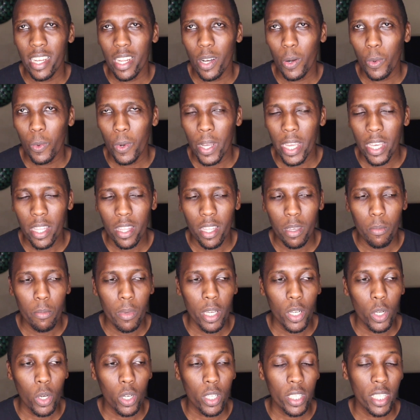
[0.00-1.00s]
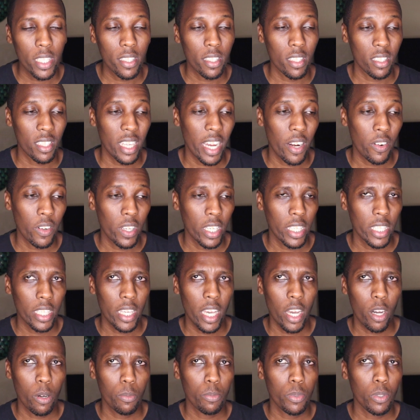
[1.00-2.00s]
a way, they may not necessarily
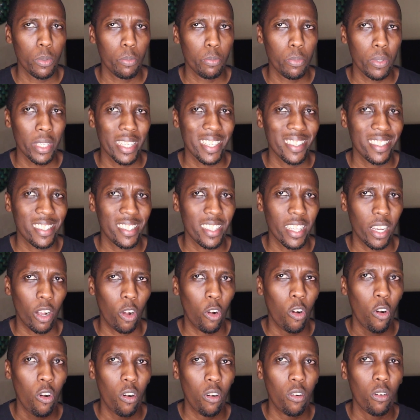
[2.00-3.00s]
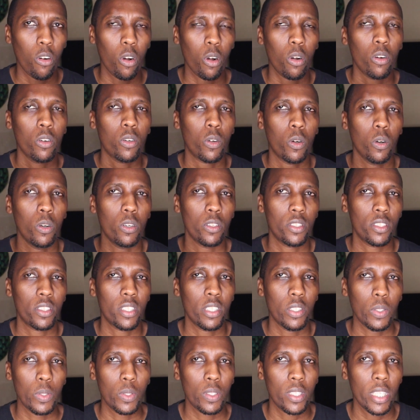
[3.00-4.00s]
help you build the core
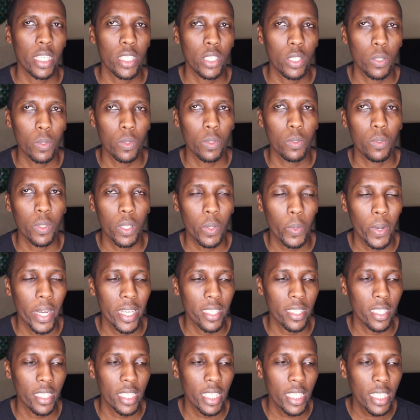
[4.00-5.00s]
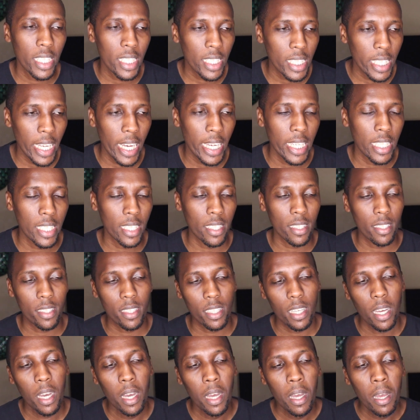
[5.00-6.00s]
skills that you would require as a data
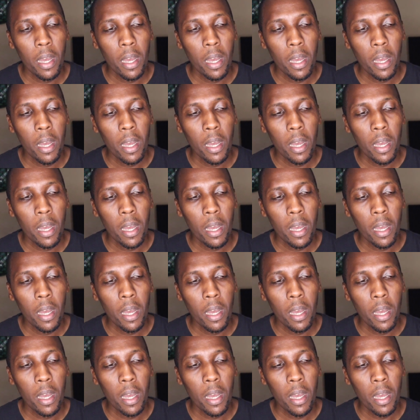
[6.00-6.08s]
scientist.